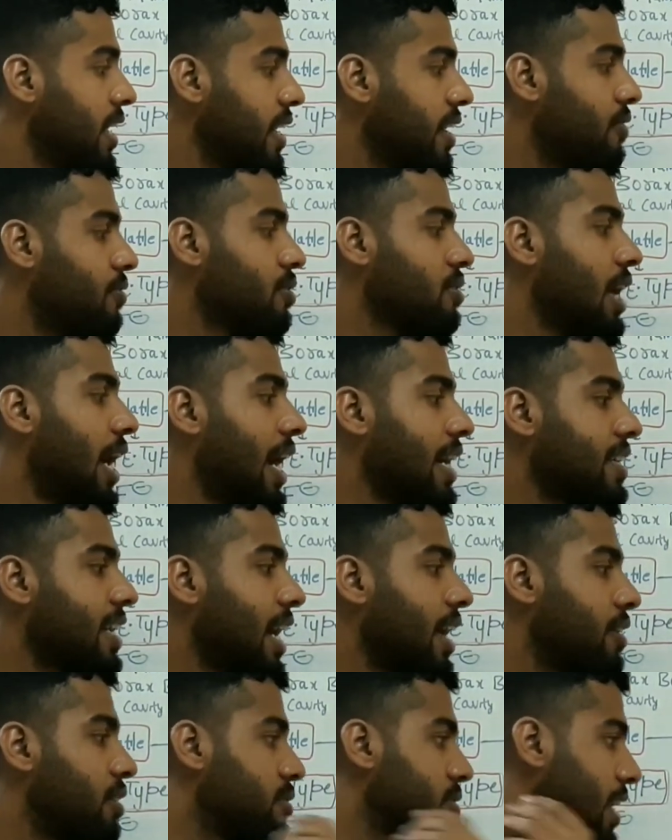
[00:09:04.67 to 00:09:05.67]
If you add
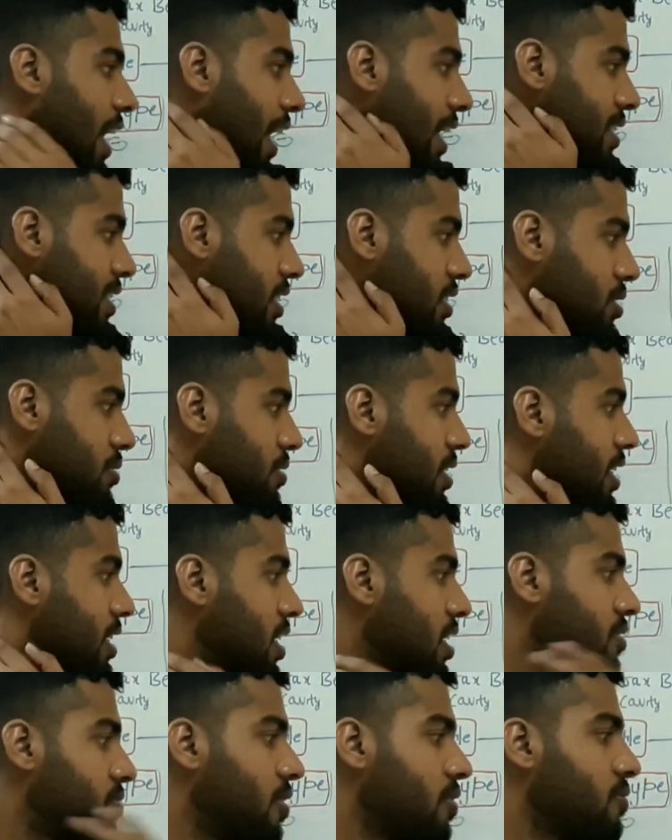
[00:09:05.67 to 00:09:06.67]
dilute acid to it,
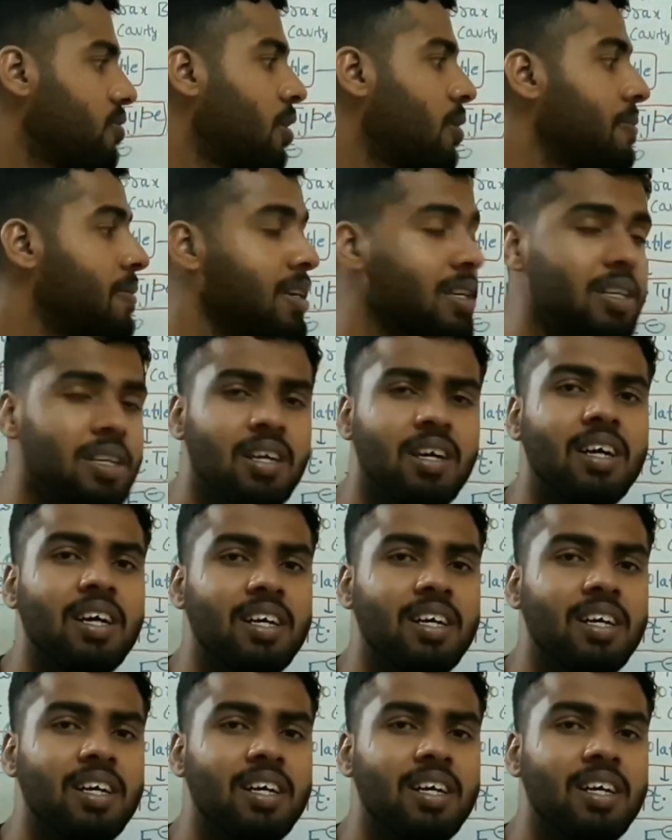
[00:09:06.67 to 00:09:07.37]
it will form a